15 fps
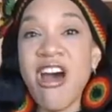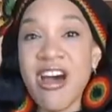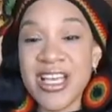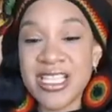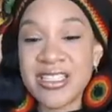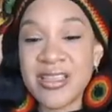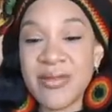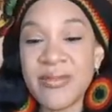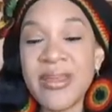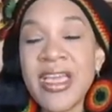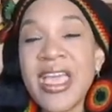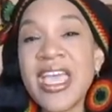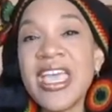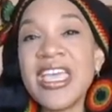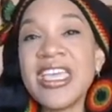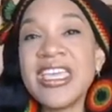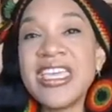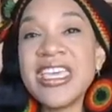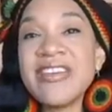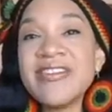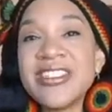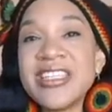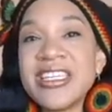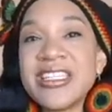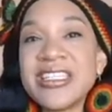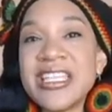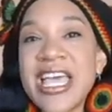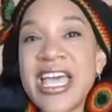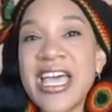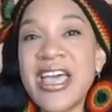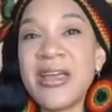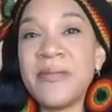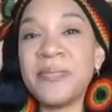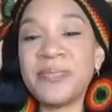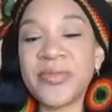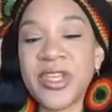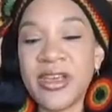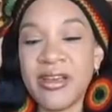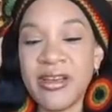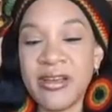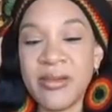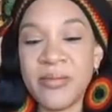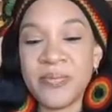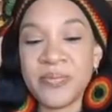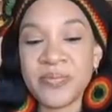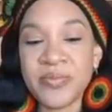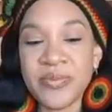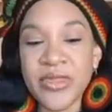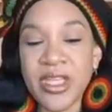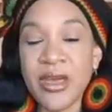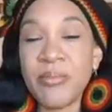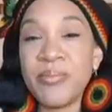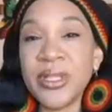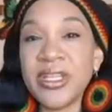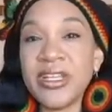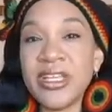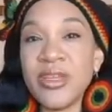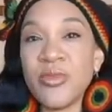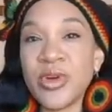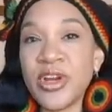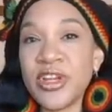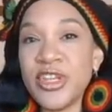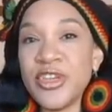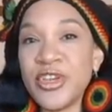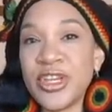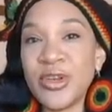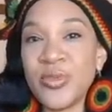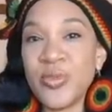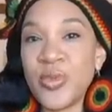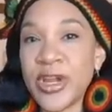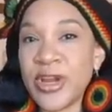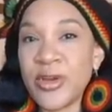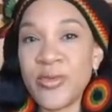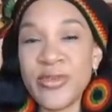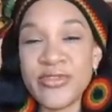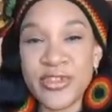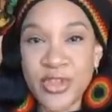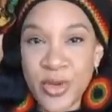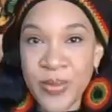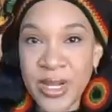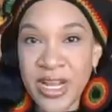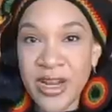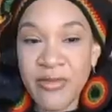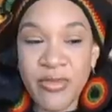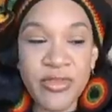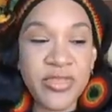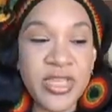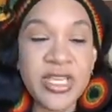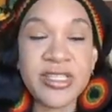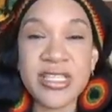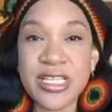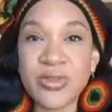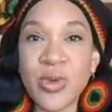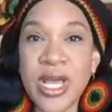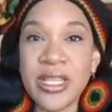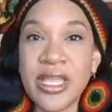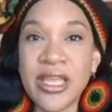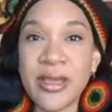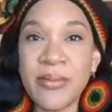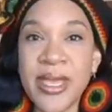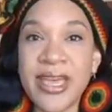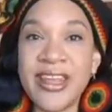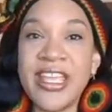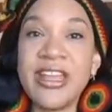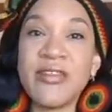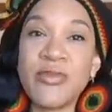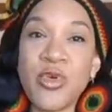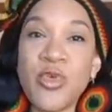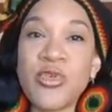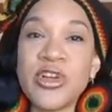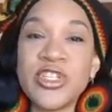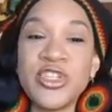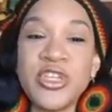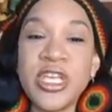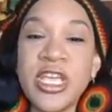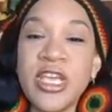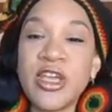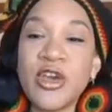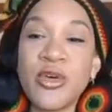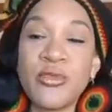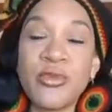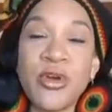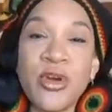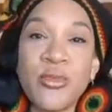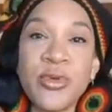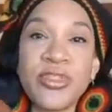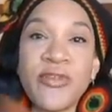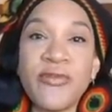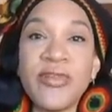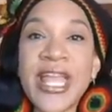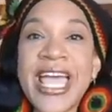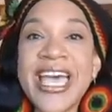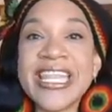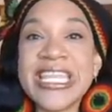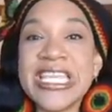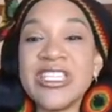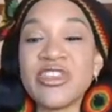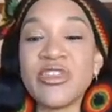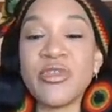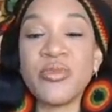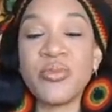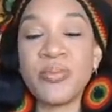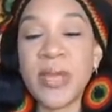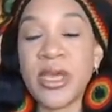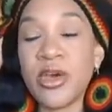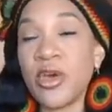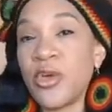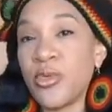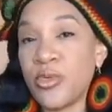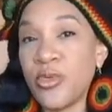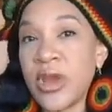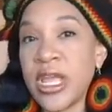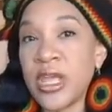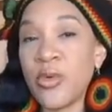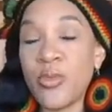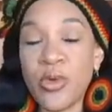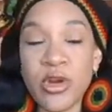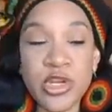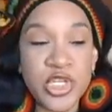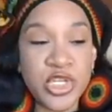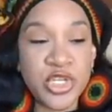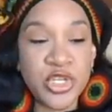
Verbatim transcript: awesome it gives it that um, ability where you can wear it with so many different things. That's what I like about it. And of course, you can't go wrong with a flat. These are make a great work